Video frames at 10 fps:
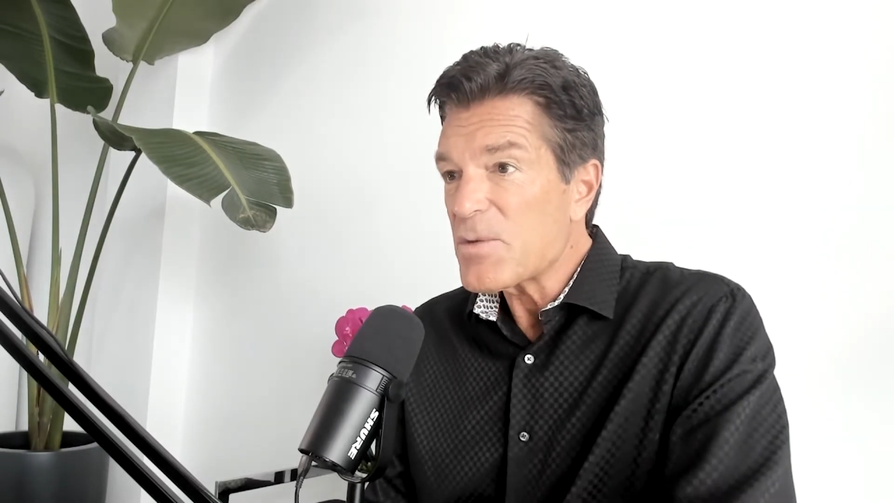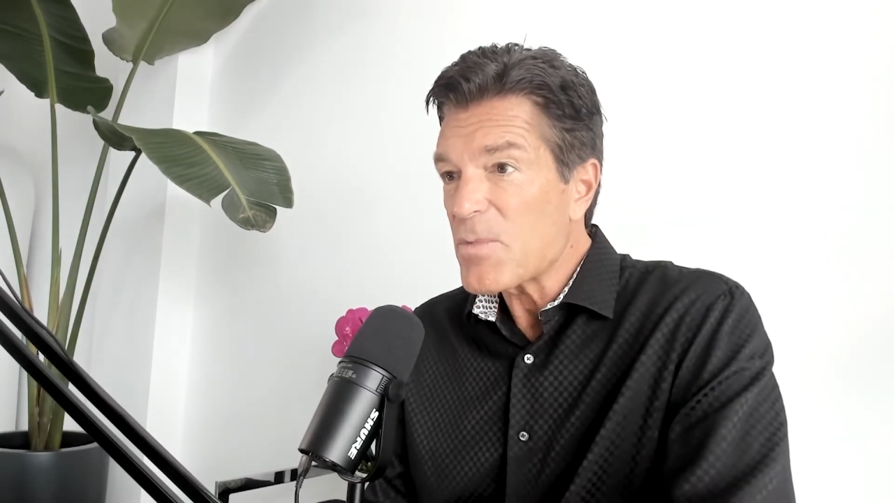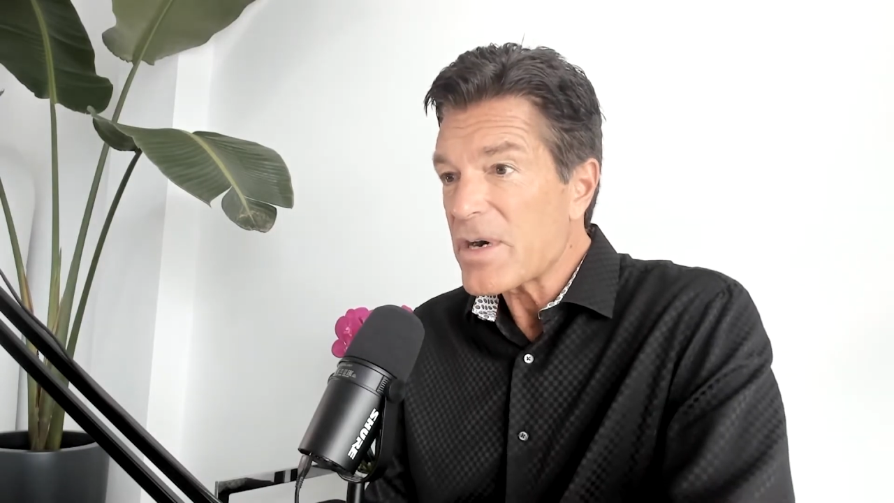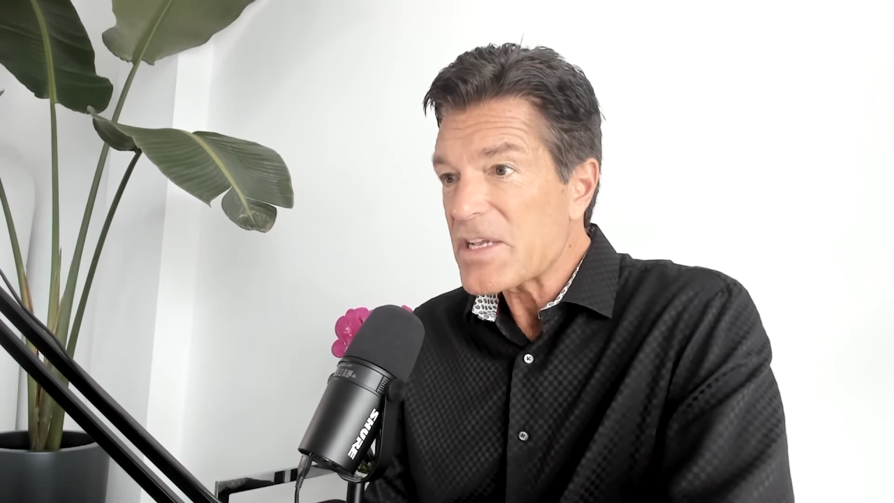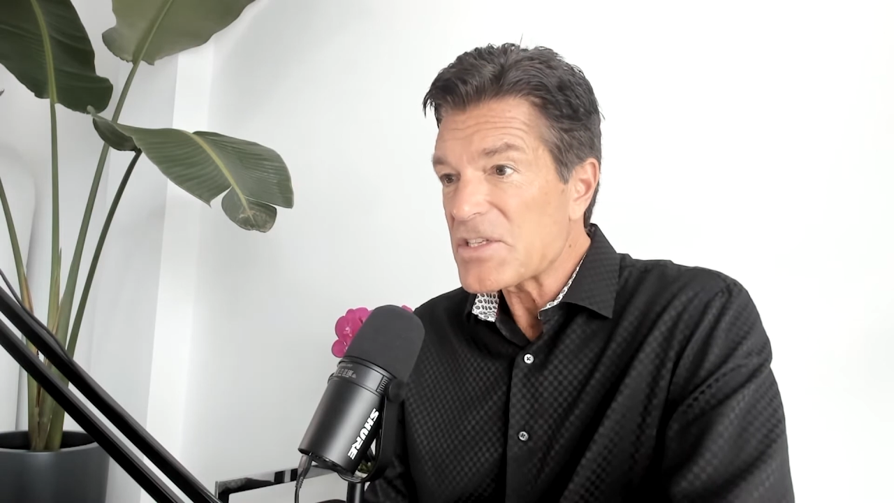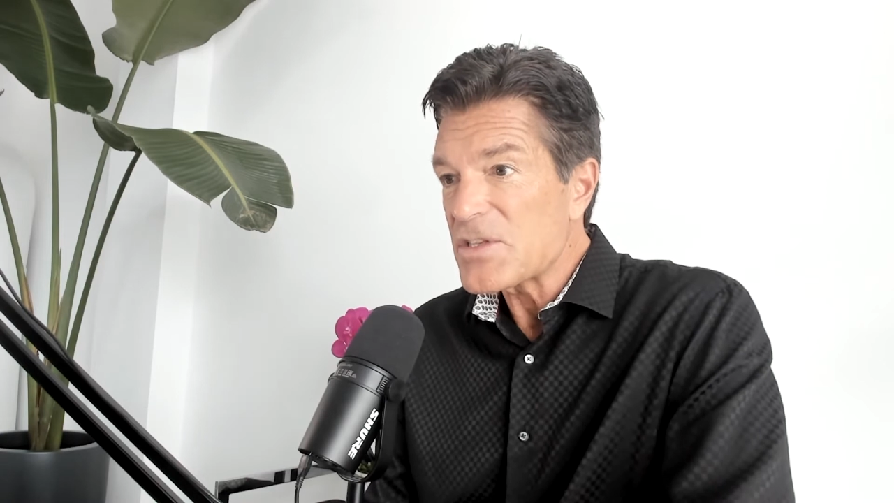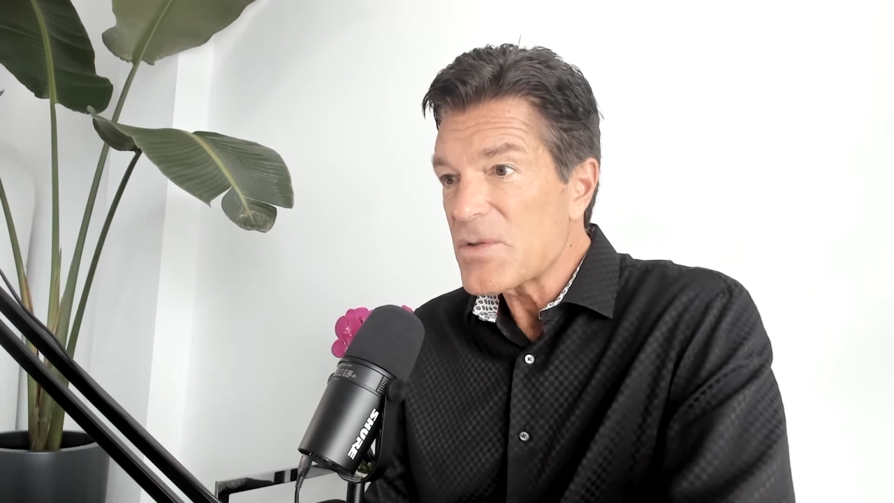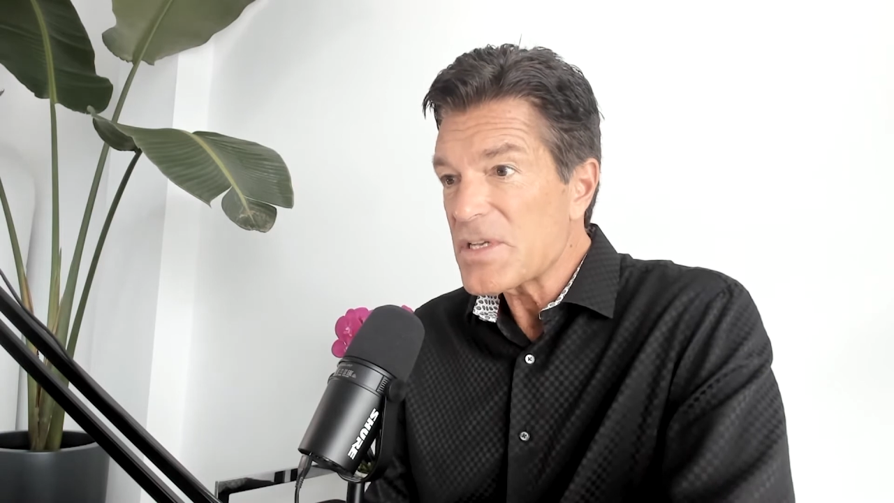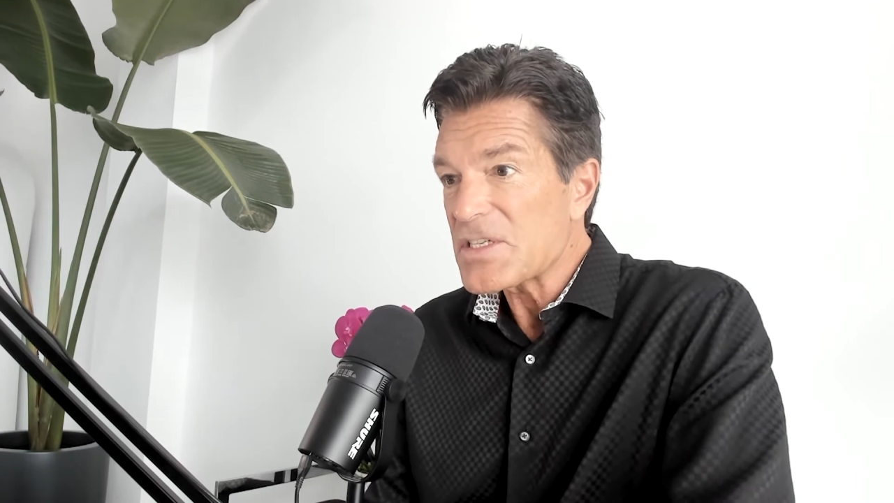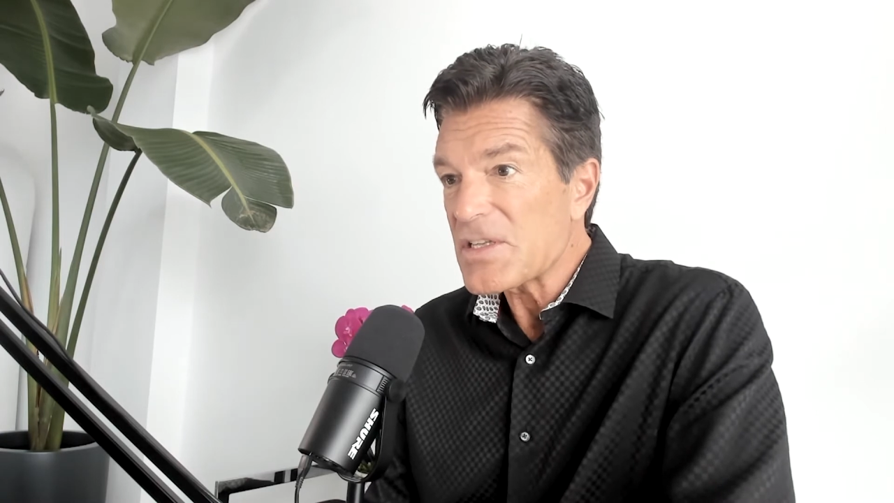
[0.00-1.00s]
markets through
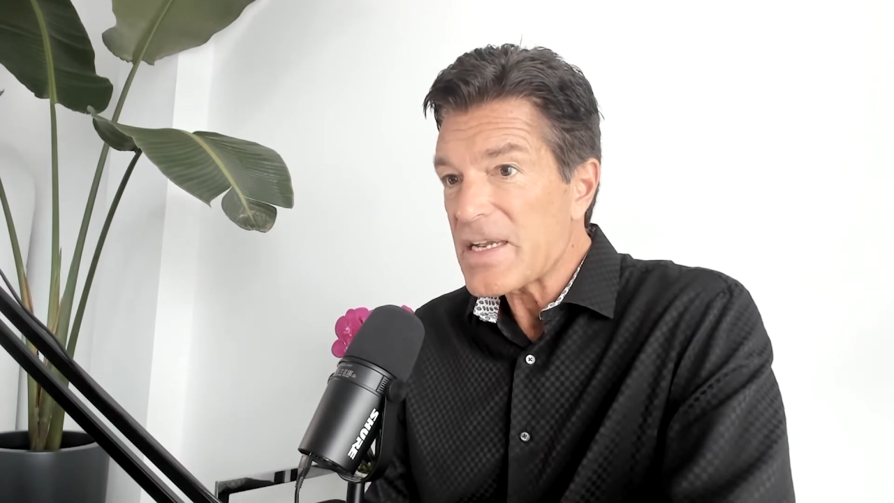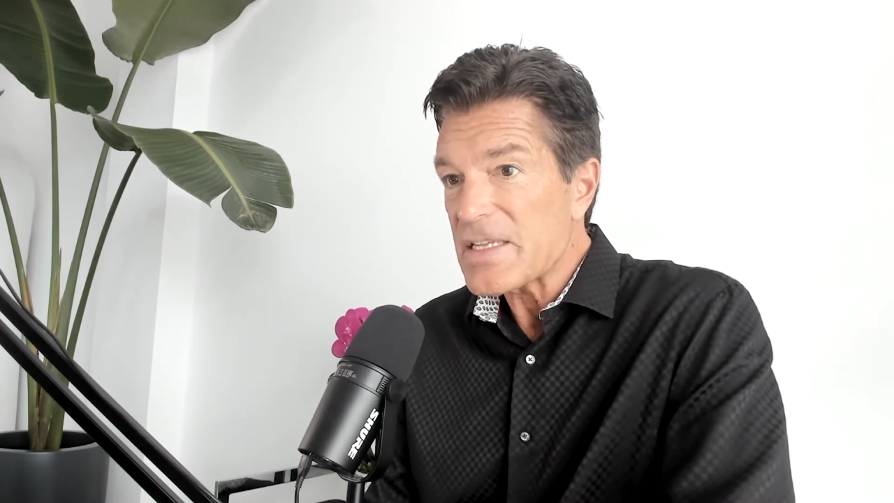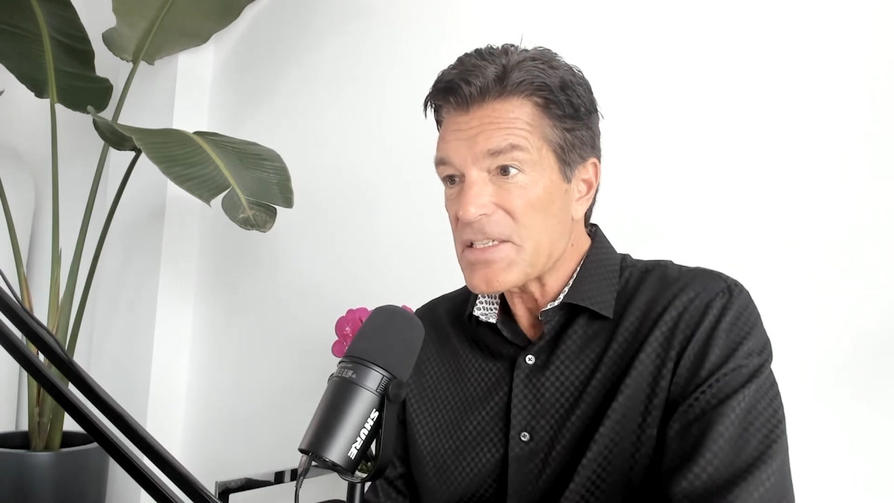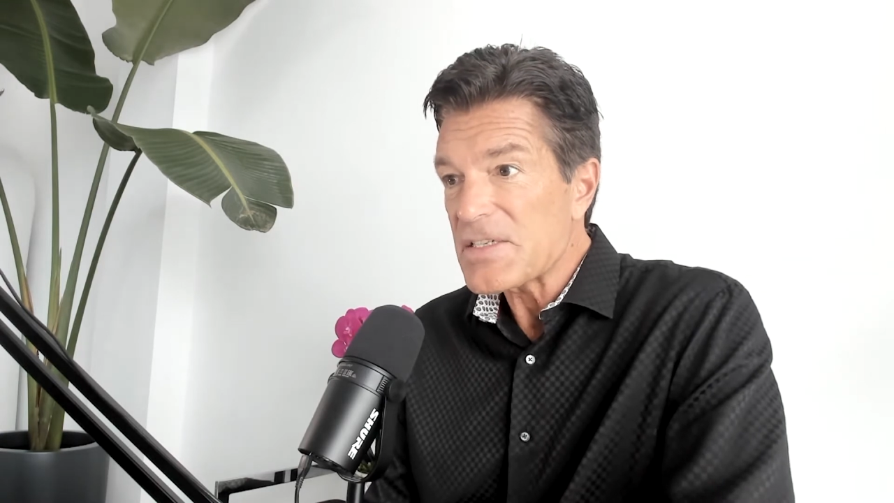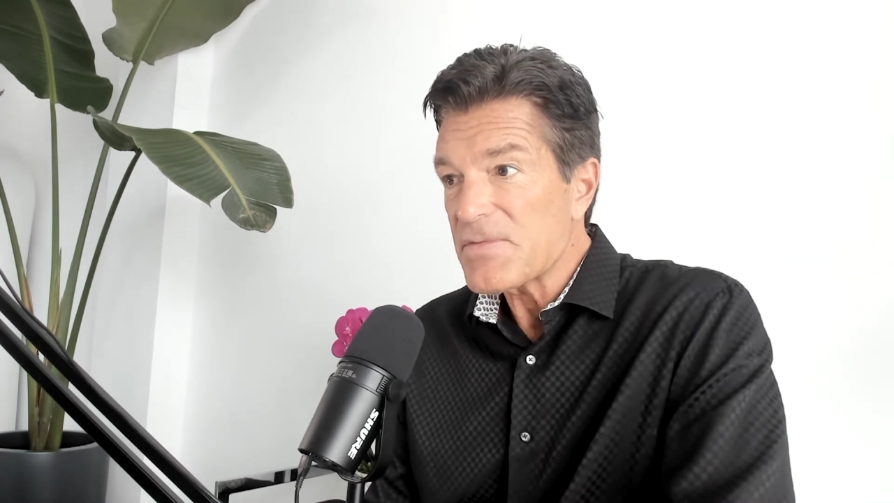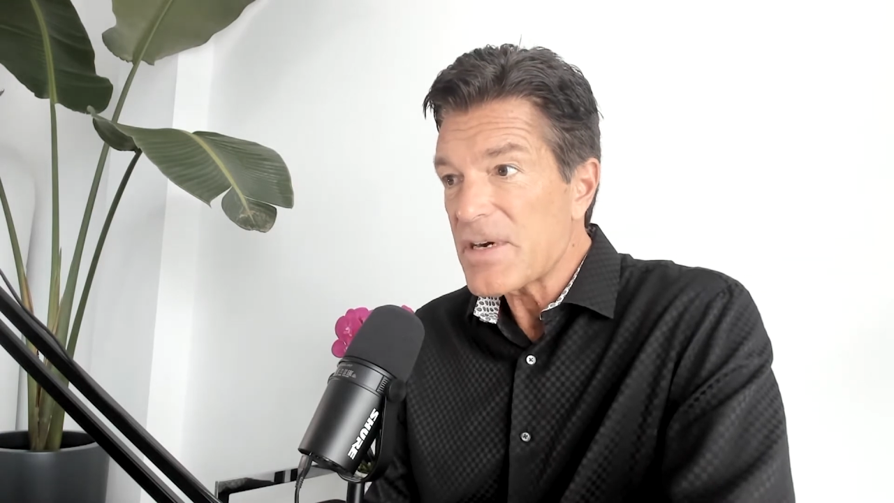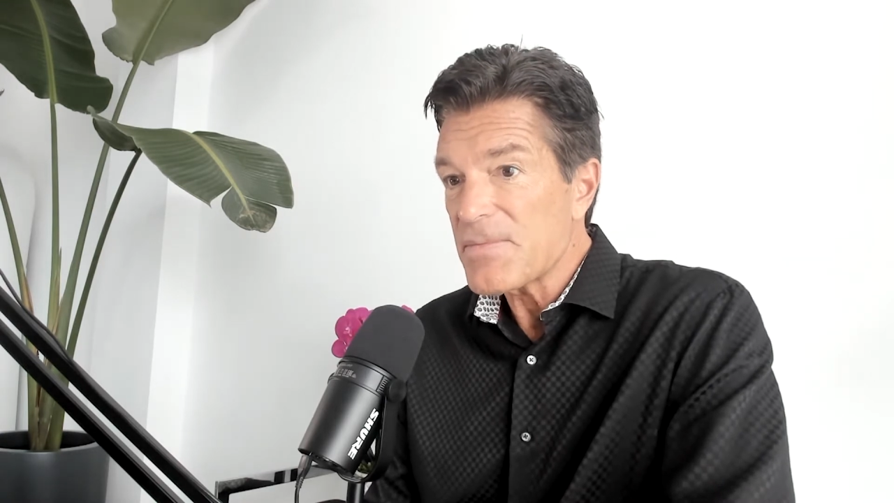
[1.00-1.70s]
this lens, right?